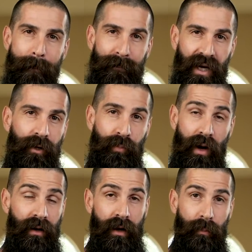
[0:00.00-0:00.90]
beard
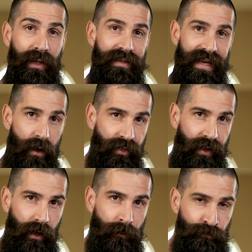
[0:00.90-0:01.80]
product companies out
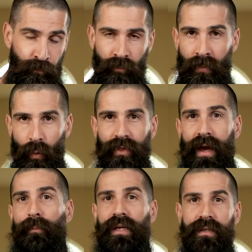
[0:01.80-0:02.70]
there. With
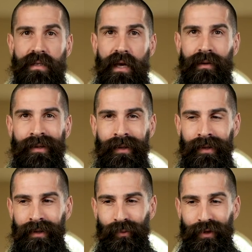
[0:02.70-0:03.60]
that being said,
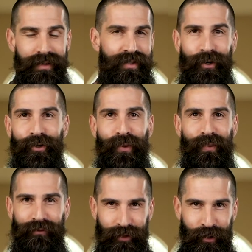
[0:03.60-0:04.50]
we're gonna start doing
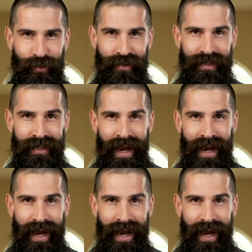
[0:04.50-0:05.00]
reviews.